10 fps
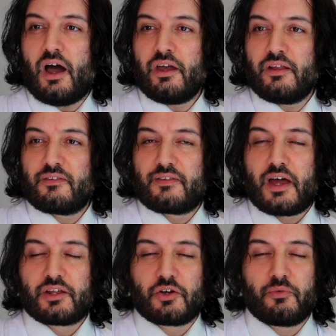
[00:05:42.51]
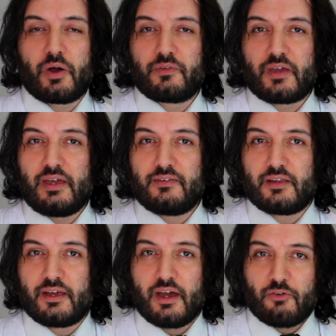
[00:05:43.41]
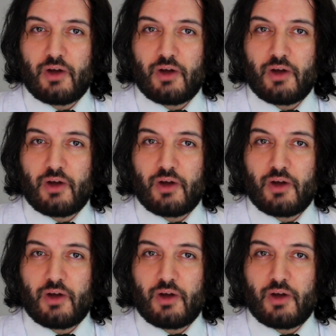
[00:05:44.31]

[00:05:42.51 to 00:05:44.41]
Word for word: Iron instead corrodes easily.